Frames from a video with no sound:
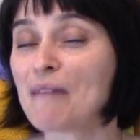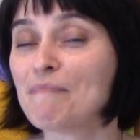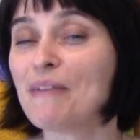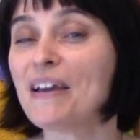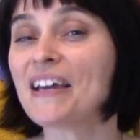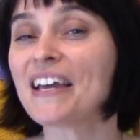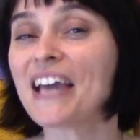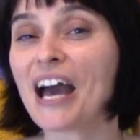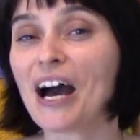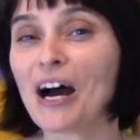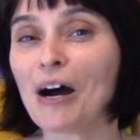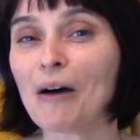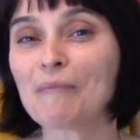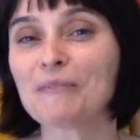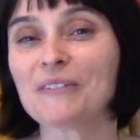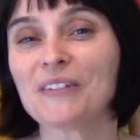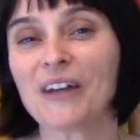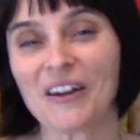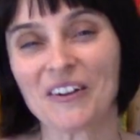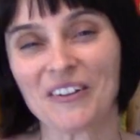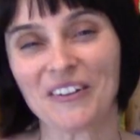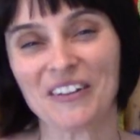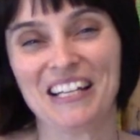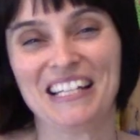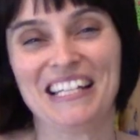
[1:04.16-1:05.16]
a big help
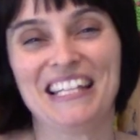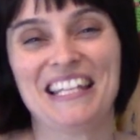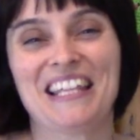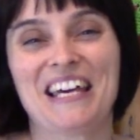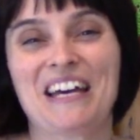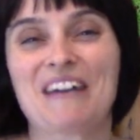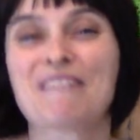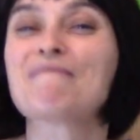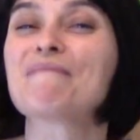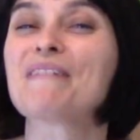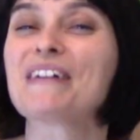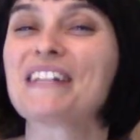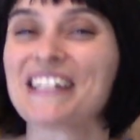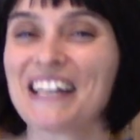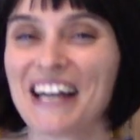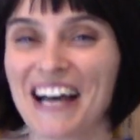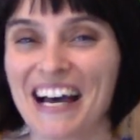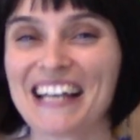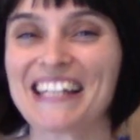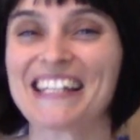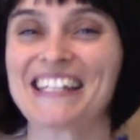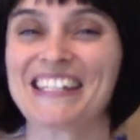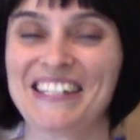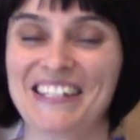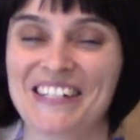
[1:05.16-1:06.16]
not only to them but to
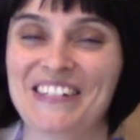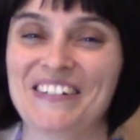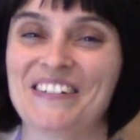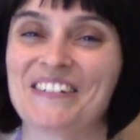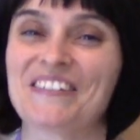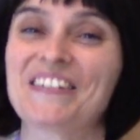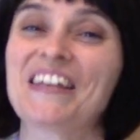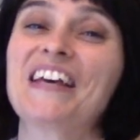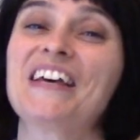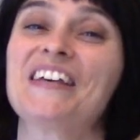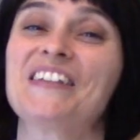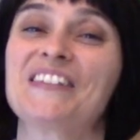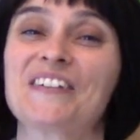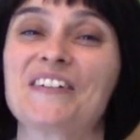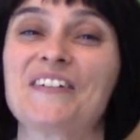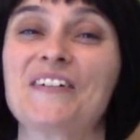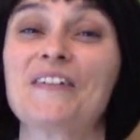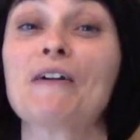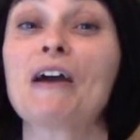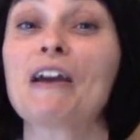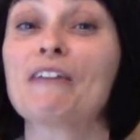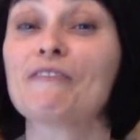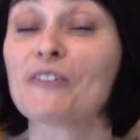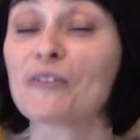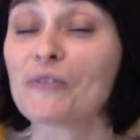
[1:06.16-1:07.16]
us too.
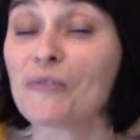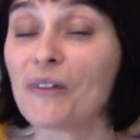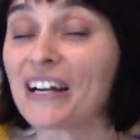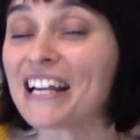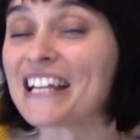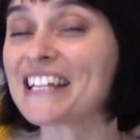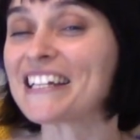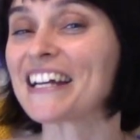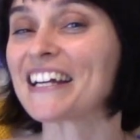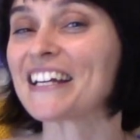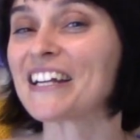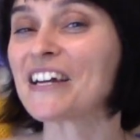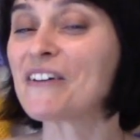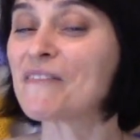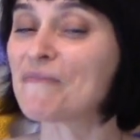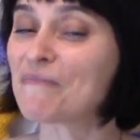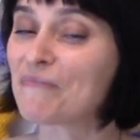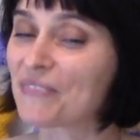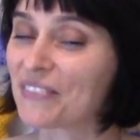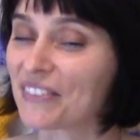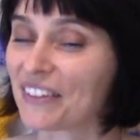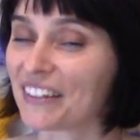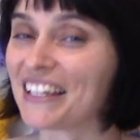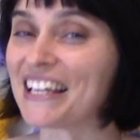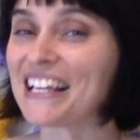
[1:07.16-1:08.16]
So if you want to check it out,
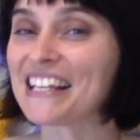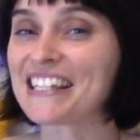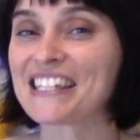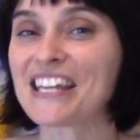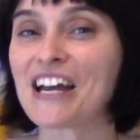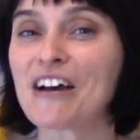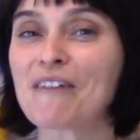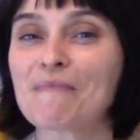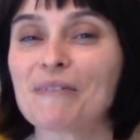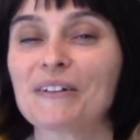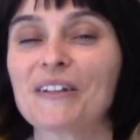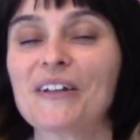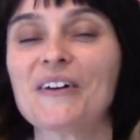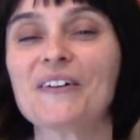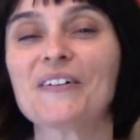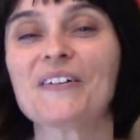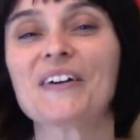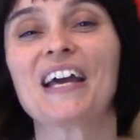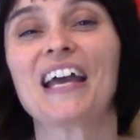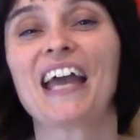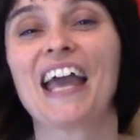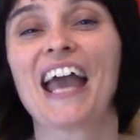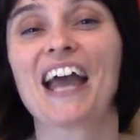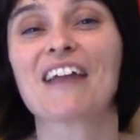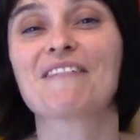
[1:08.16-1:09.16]
the link's down
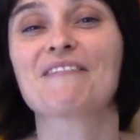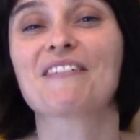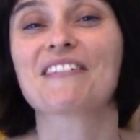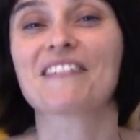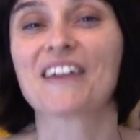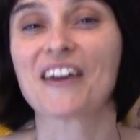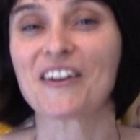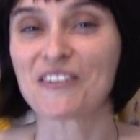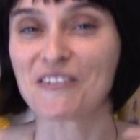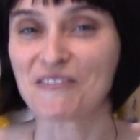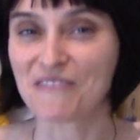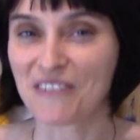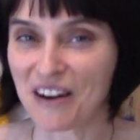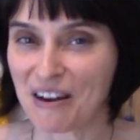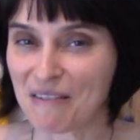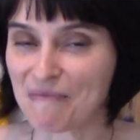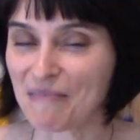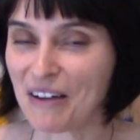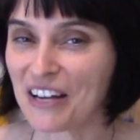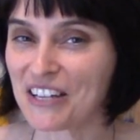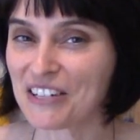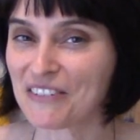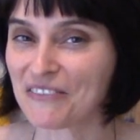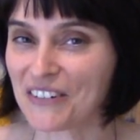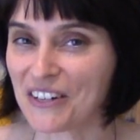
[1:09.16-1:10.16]
below and we thank you very
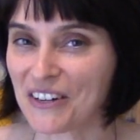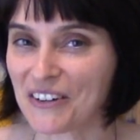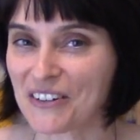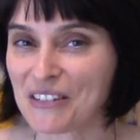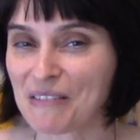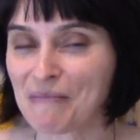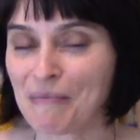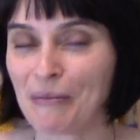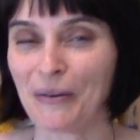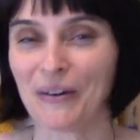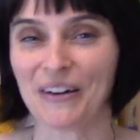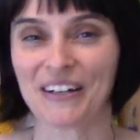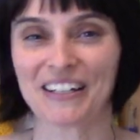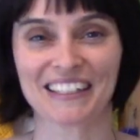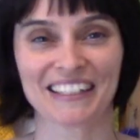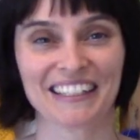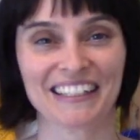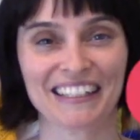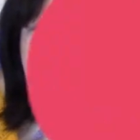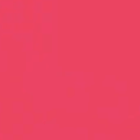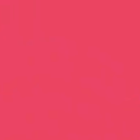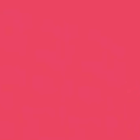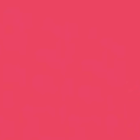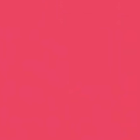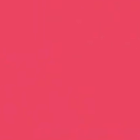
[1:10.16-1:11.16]
much for your support.
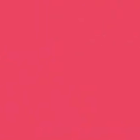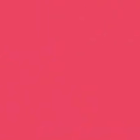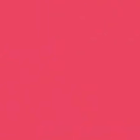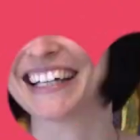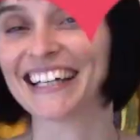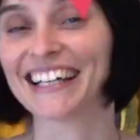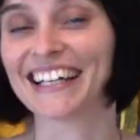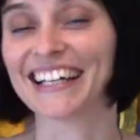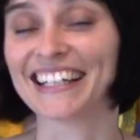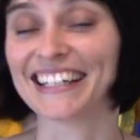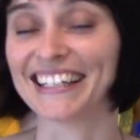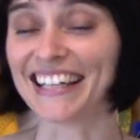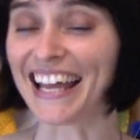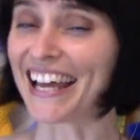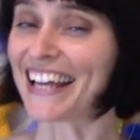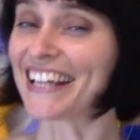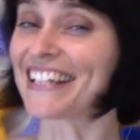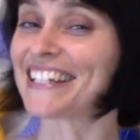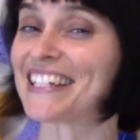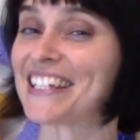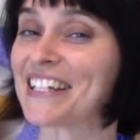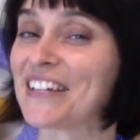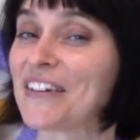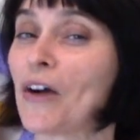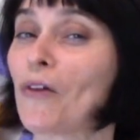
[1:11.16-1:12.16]

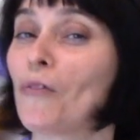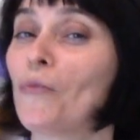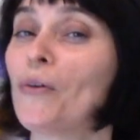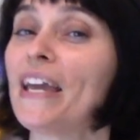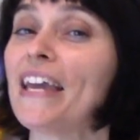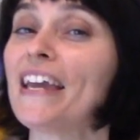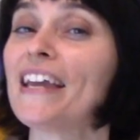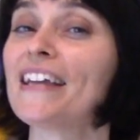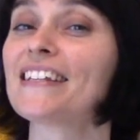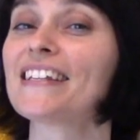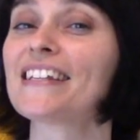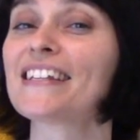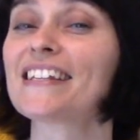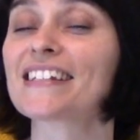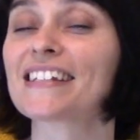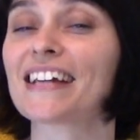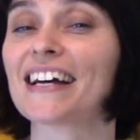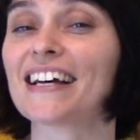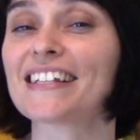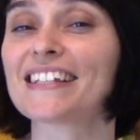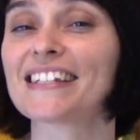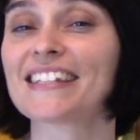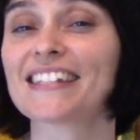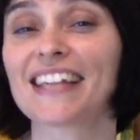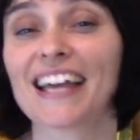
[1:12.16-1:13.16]
Next, we
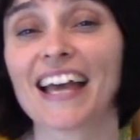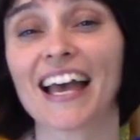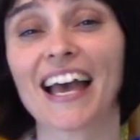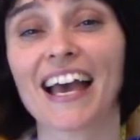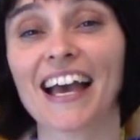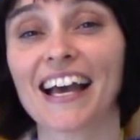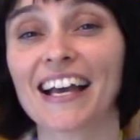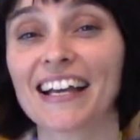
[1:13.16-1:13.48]
discussed